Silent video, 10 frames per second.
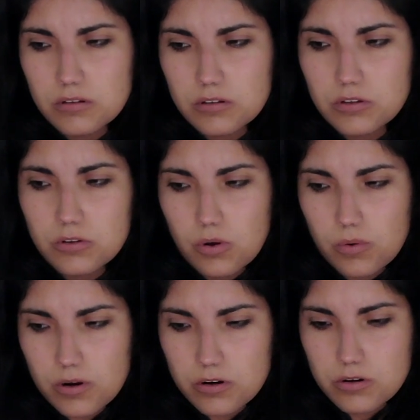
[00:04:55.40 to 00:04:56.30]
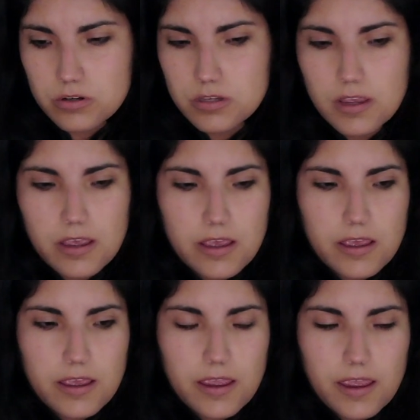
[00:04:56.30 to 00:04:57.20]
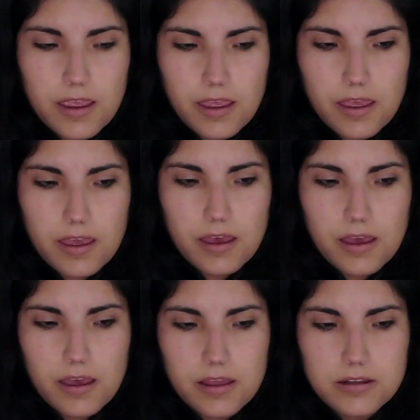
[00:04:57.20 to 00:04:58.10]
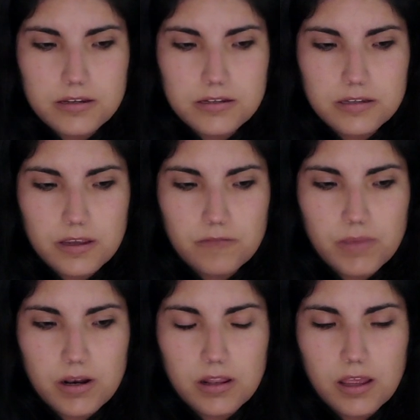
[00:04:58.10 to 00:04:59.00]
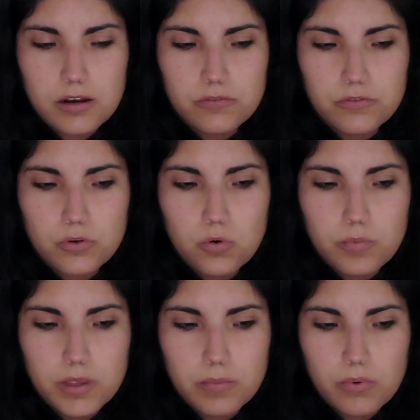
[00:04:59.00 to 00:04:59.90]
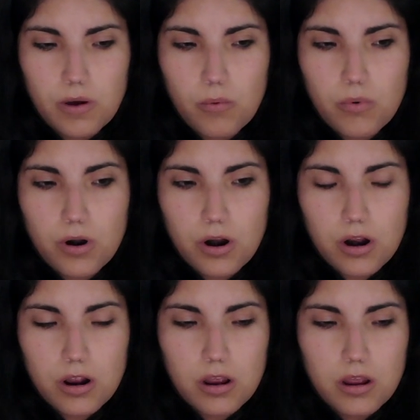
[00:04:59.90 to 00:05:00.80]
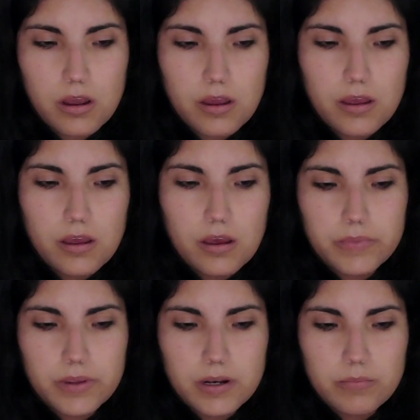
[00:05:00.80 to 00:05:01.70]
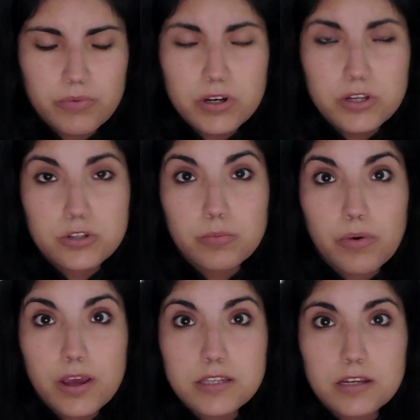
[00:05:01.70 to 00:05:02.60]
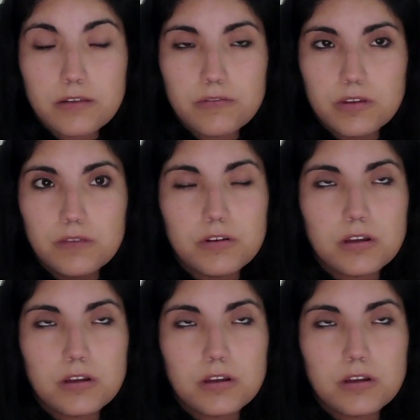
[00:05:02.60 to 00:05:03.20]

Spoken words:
good coworkers, and I've met a lot of cool people at work, and I'm pretty surprised that I've even